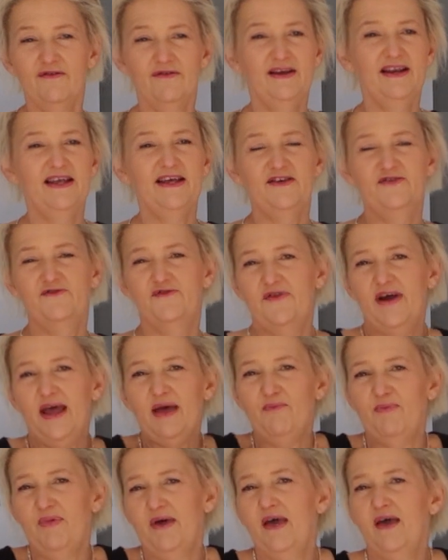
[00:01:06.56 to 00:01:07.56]
really
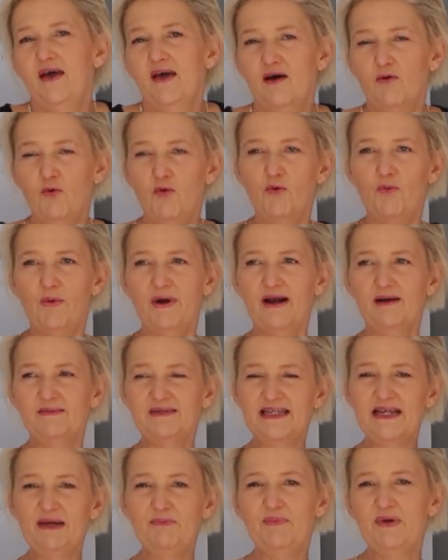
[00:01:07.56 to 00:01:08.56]
draping, or when I'm
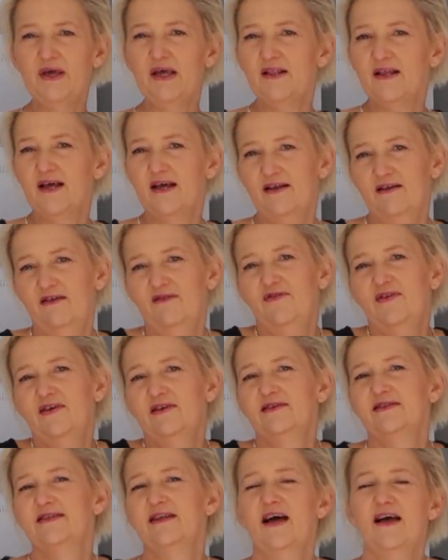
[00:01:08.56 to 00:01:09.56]
sleeping that it
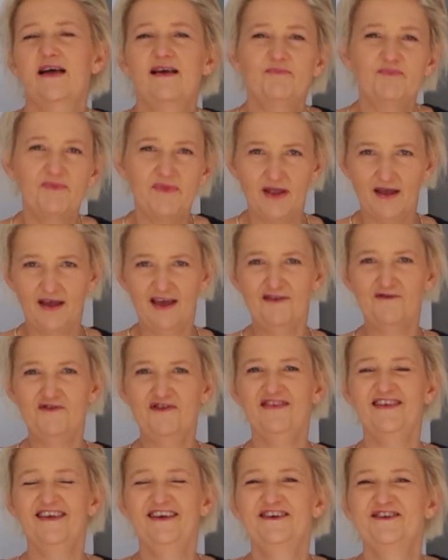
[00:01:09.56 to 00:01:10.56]
feels like
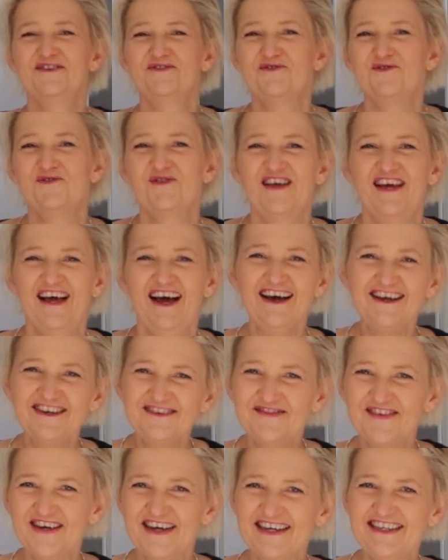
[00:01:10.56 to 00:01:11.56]
everything is falling out,
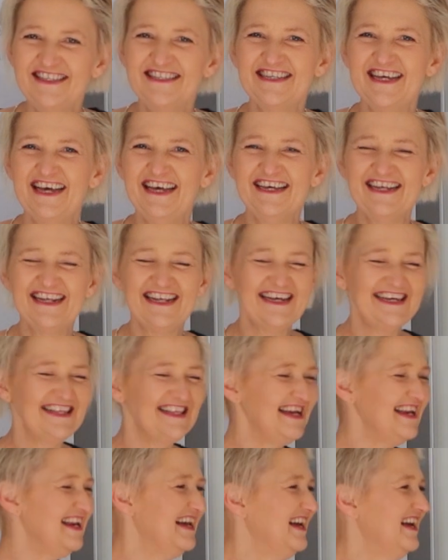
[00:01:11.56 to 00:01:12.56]
if I can say it like
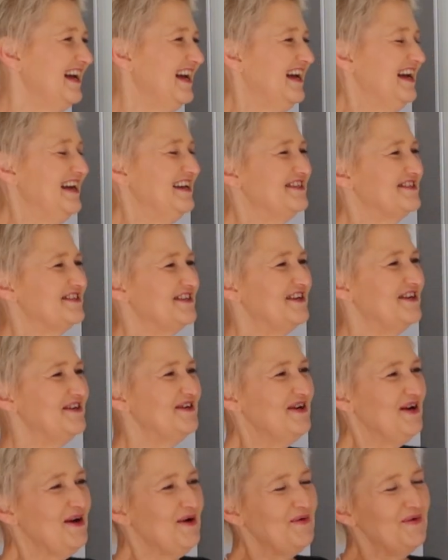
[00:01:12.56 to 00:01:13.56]
that.
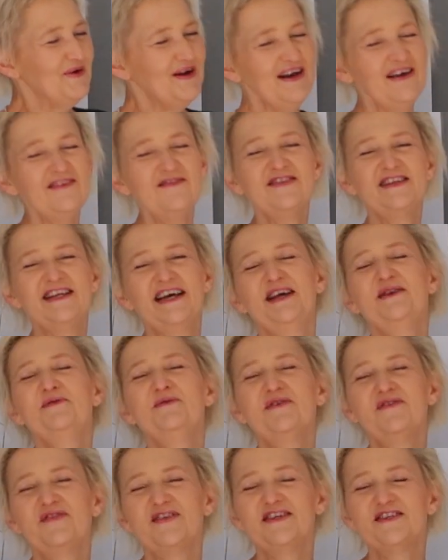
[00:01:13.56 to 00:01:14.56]
So what I've done
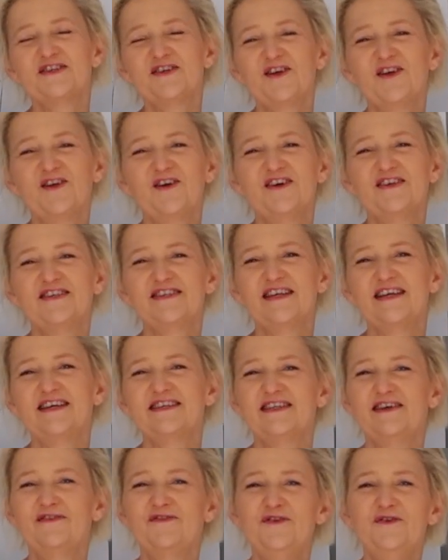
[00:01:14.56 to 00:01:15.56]
with this class
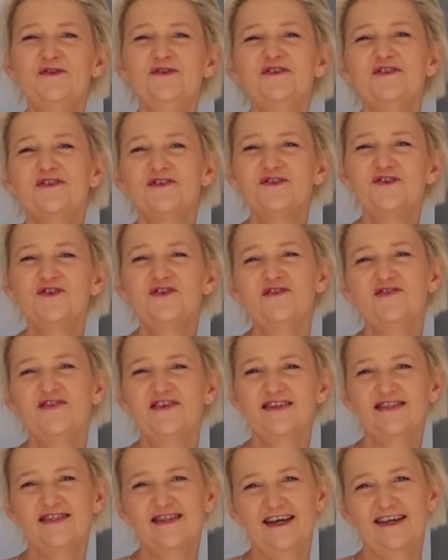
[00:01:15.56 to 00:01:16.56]
is I've used the Surfer
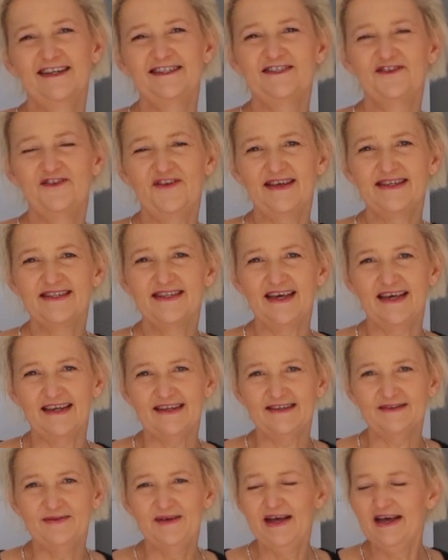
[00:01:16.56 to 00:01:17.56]
Designs dress
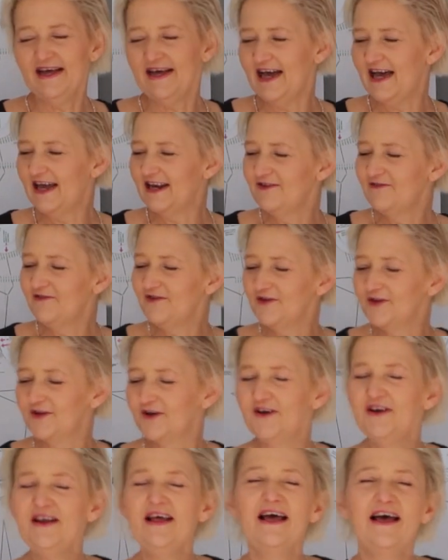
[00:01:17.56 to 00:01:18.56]
kit. And if you
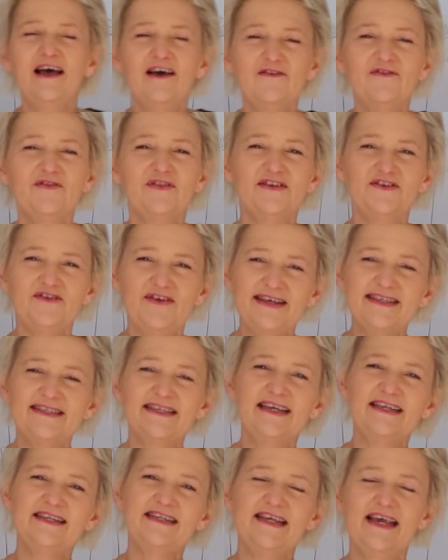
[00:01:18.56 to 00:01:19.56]
don't have the dress
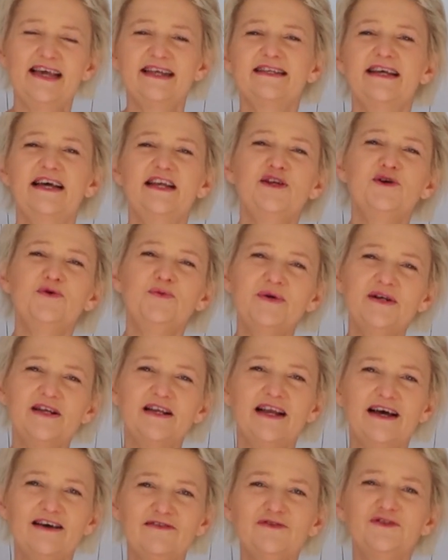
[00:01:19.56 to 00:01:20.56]
kit yet and you would
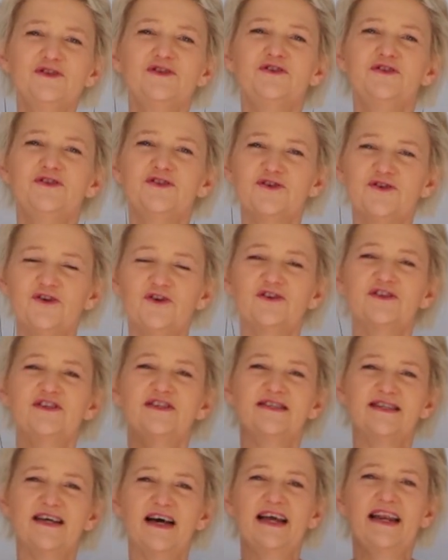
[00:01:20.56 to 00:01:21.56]
love to start
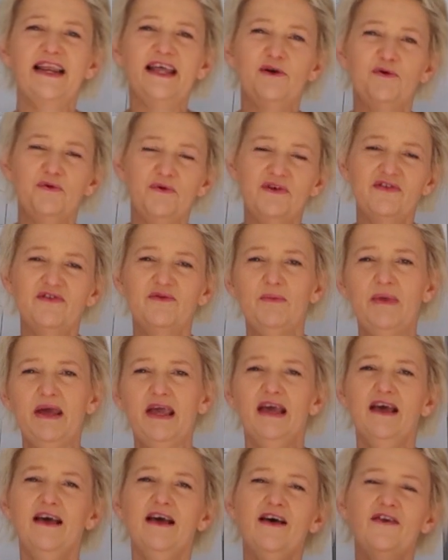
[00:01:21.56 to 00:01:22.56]
designing with
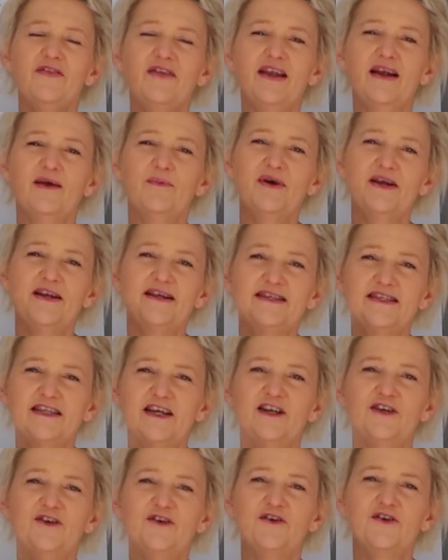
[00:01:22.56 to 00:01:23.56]
me, then I'm going to
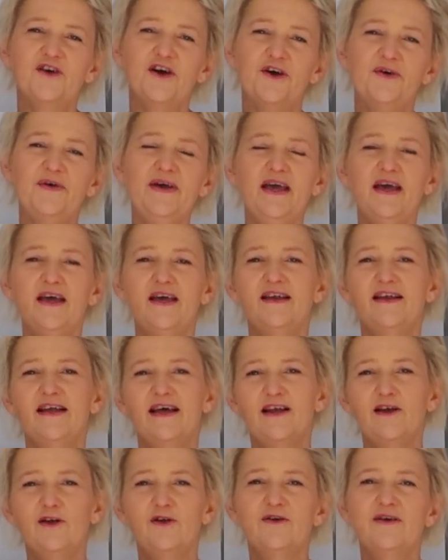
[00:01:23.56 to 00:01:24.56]
tell you, go ahead
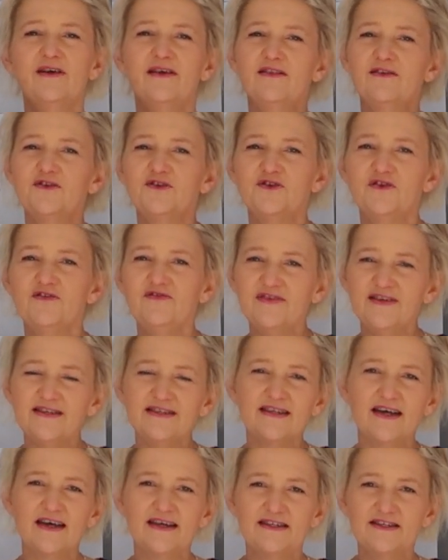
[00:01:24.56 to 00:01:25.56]
and look at the Surfer
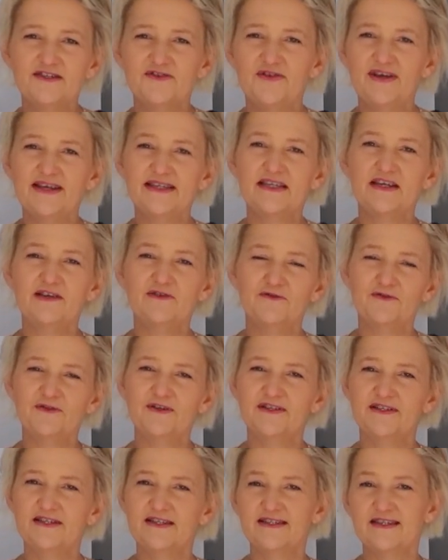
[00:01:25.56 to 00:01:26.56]
Designs dress kit for
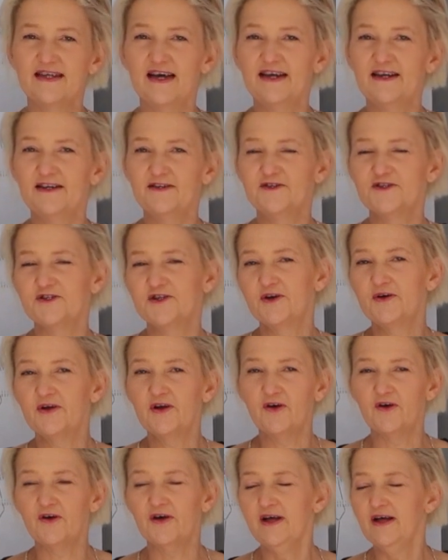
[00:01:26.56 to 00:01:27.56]
this design and so
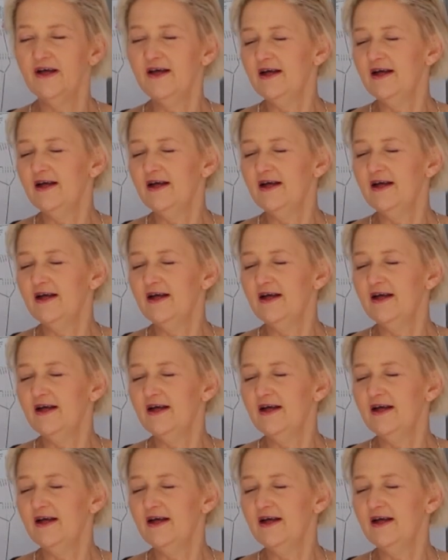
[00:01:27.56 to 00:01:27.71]
long.